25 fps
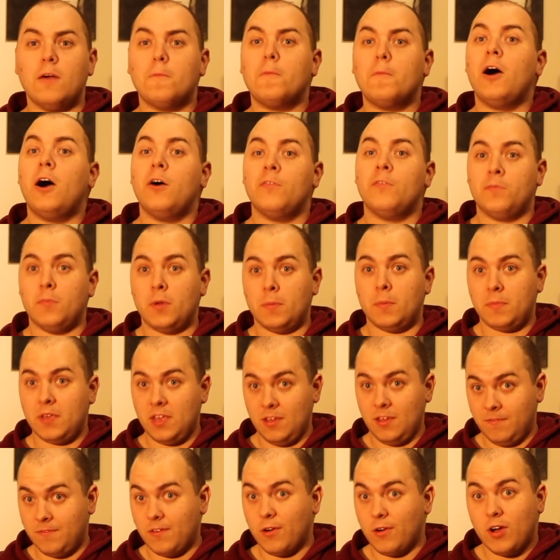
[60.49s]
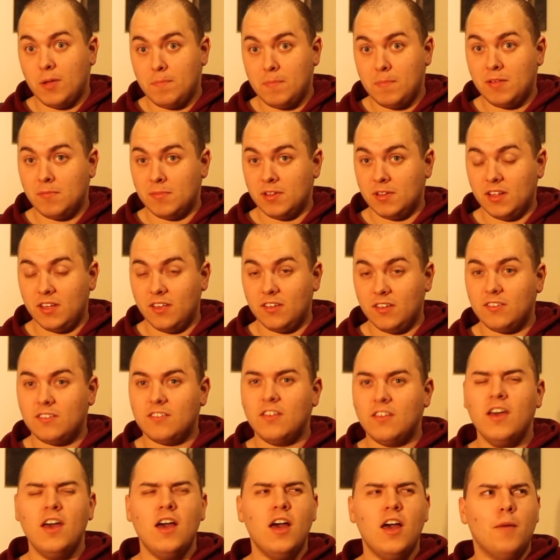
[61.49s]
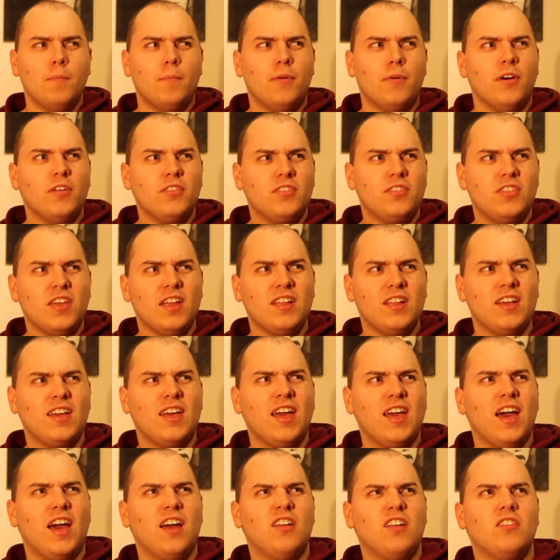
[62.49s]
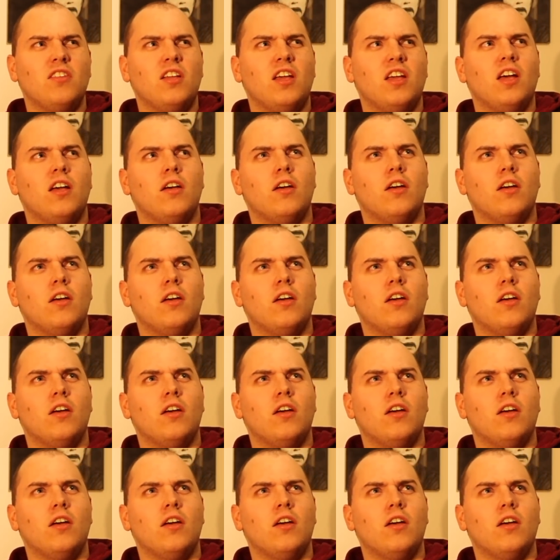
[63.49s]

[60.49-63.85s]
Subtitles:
apart from it being very minimalist. But then again,